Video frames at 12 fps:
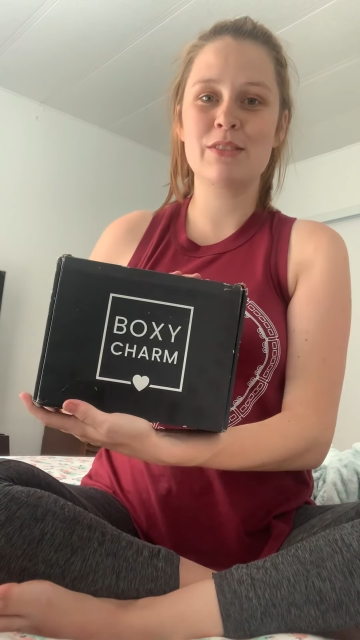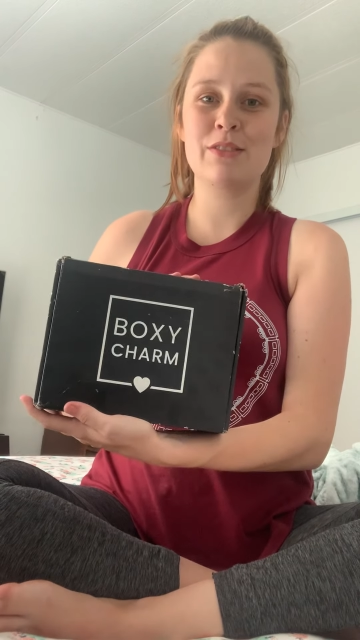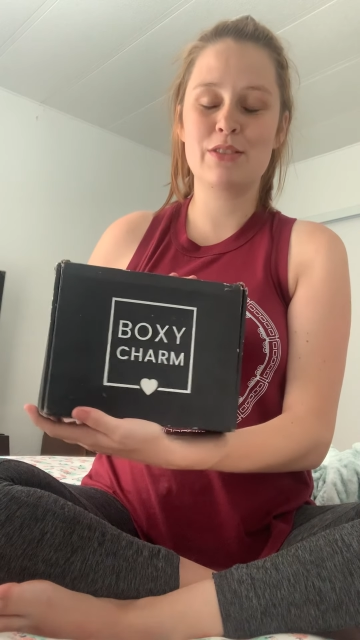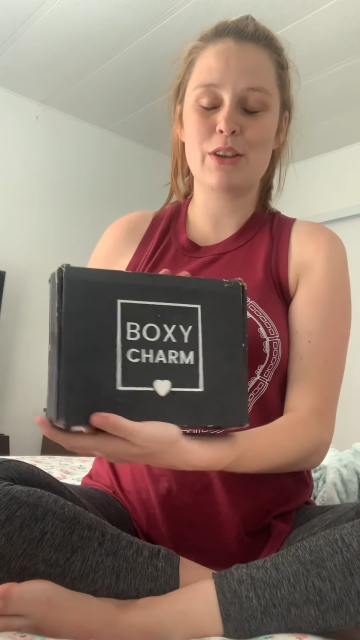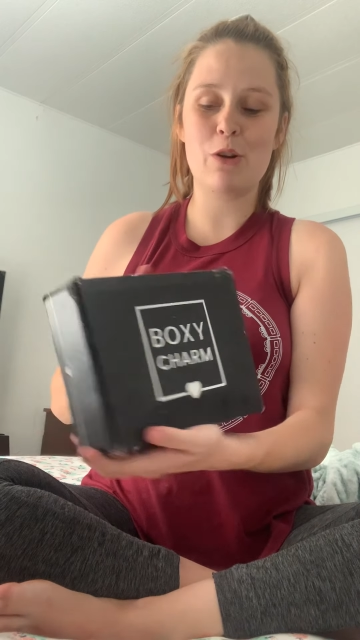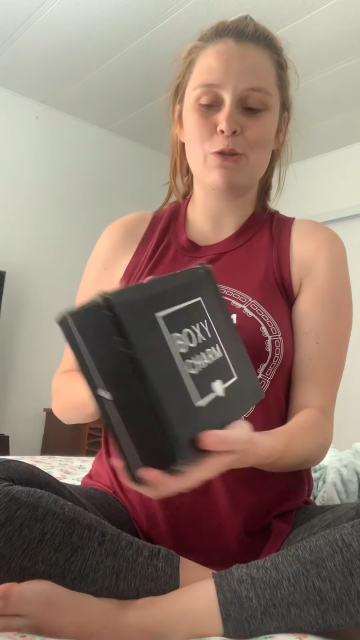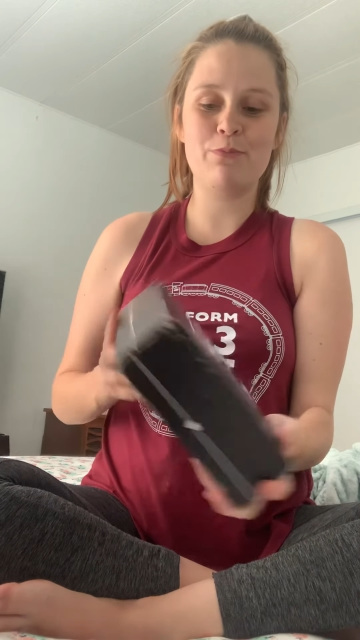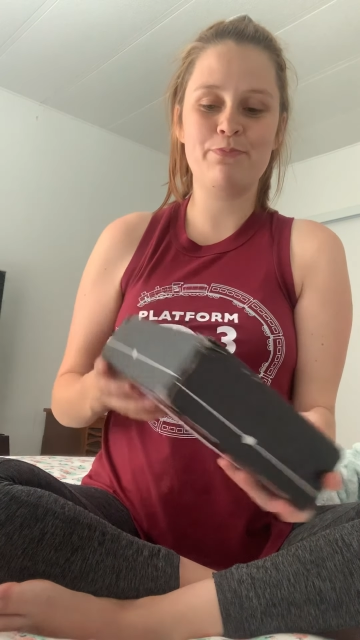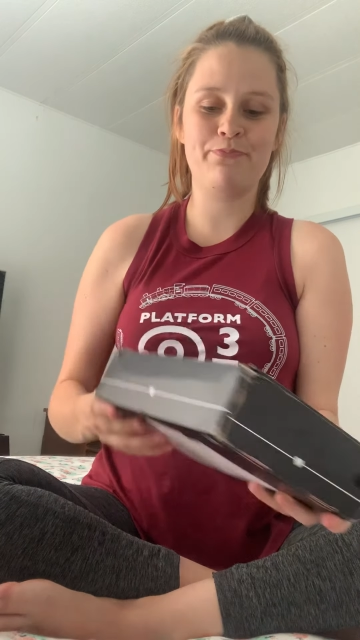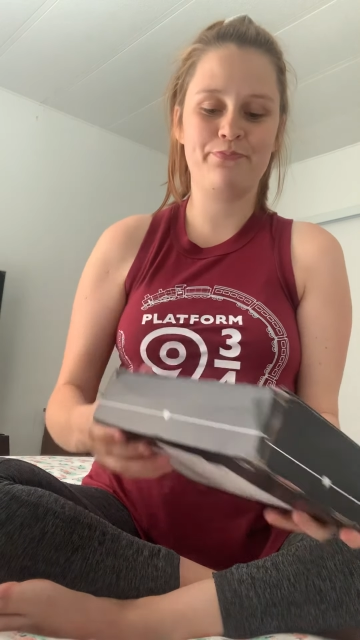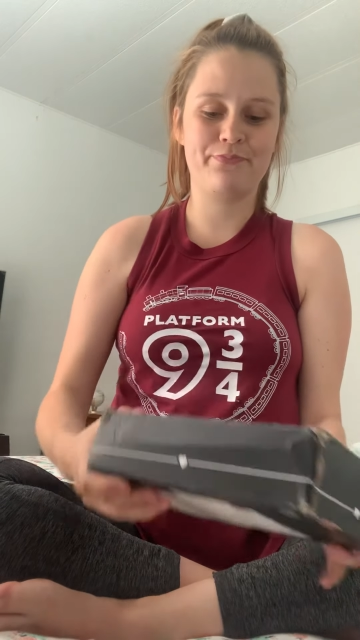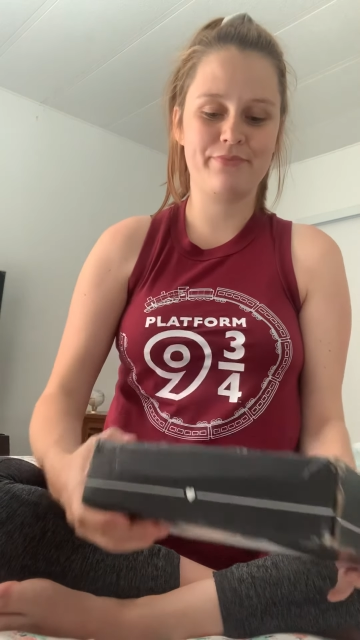So
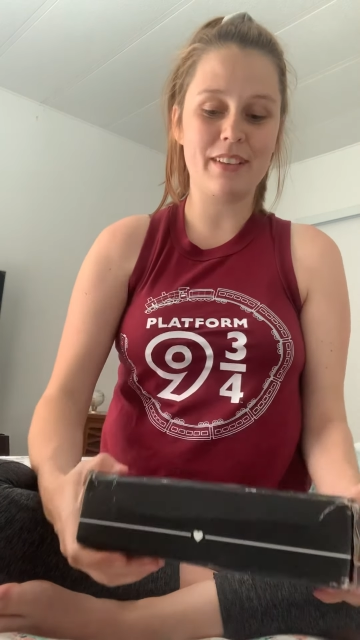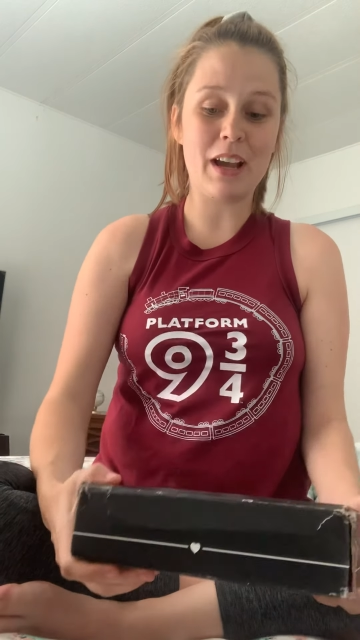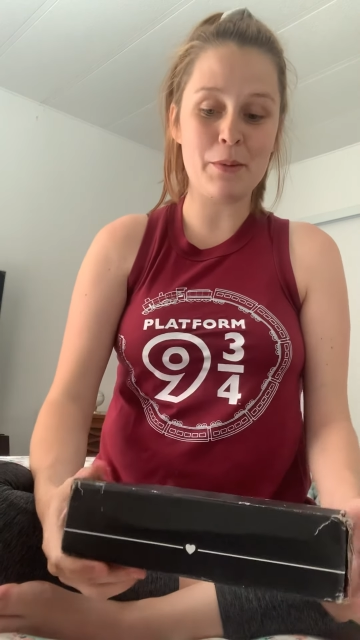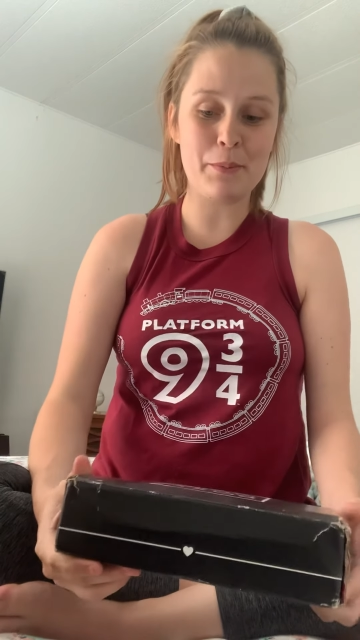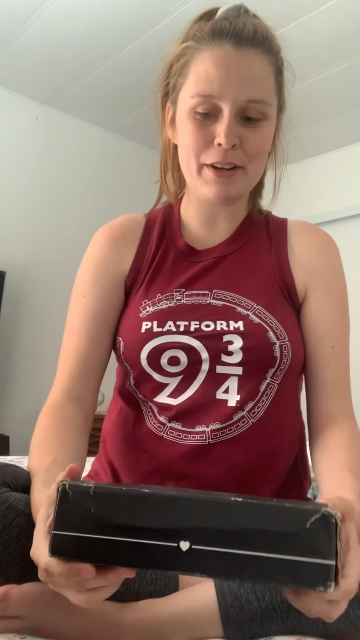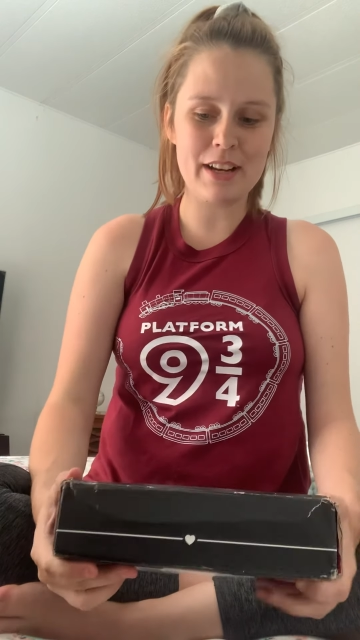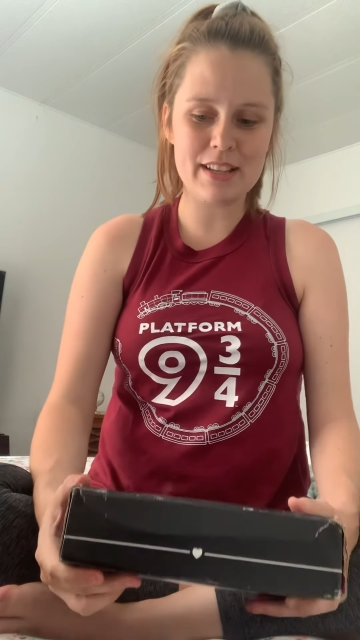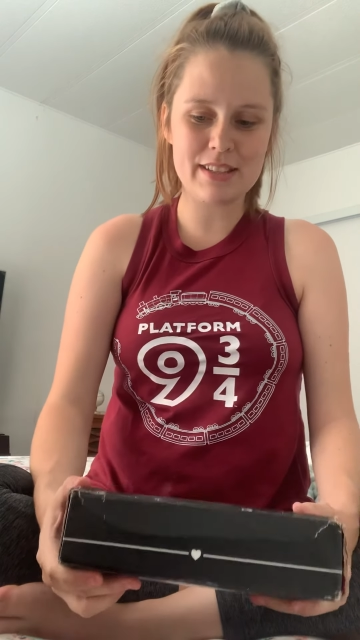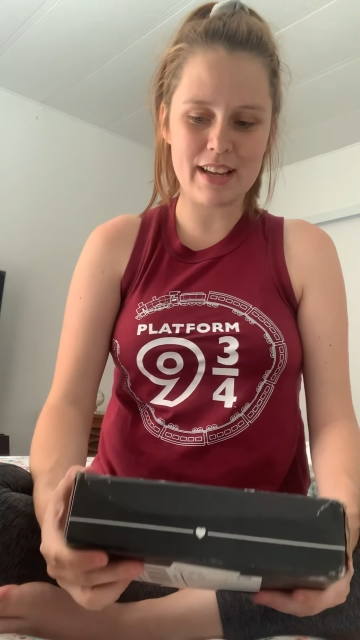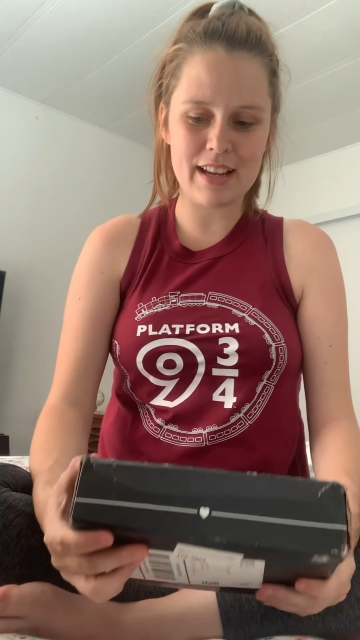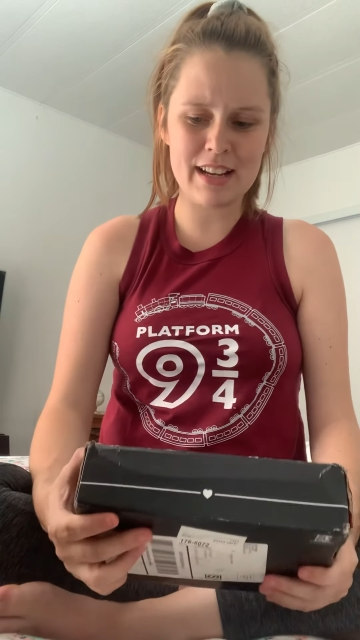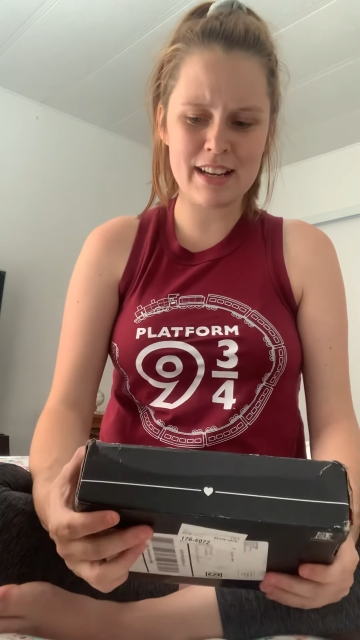I'm pretty
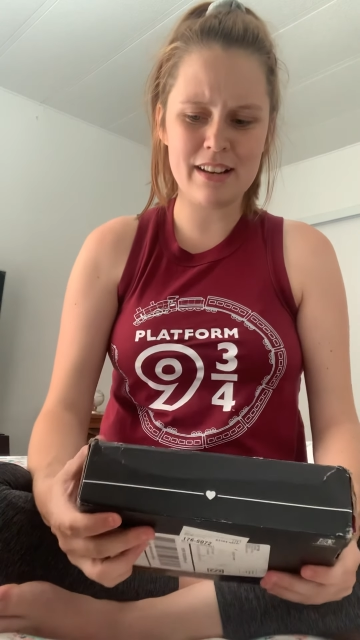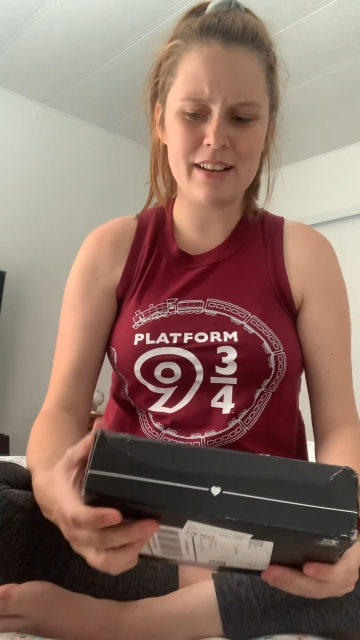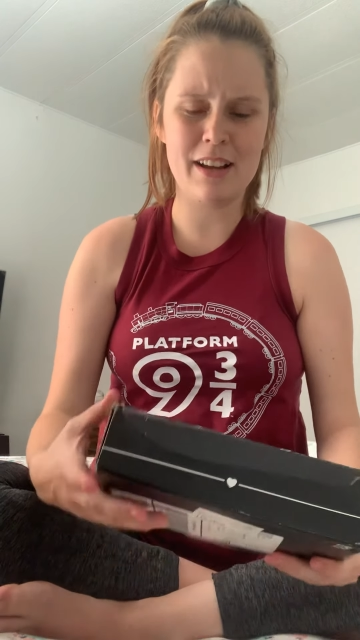excited.